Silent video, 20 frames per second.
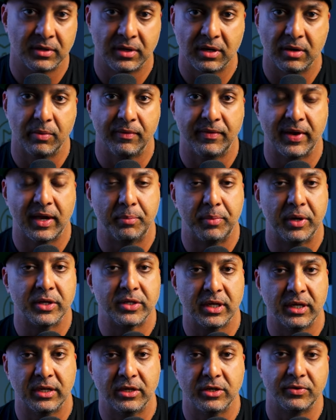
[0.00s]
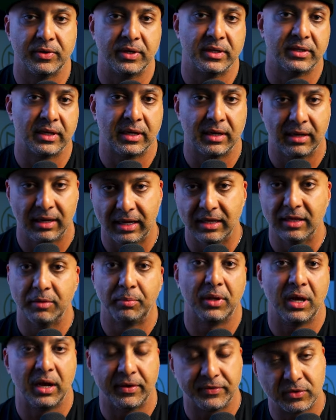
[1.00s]
You know, we've had a bunch of injuries, like, in the
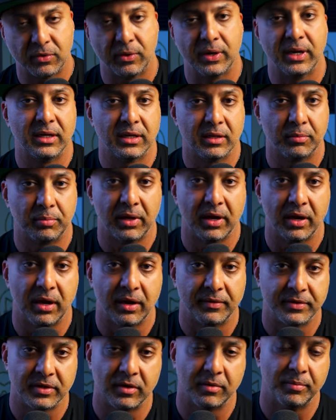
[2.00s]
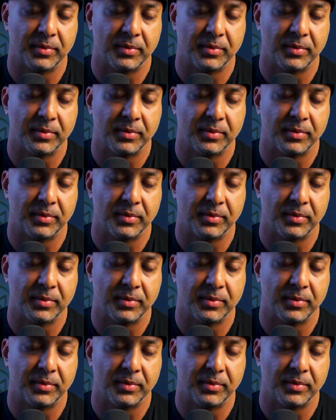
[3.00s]
playoffs, going into the playoffs. You know,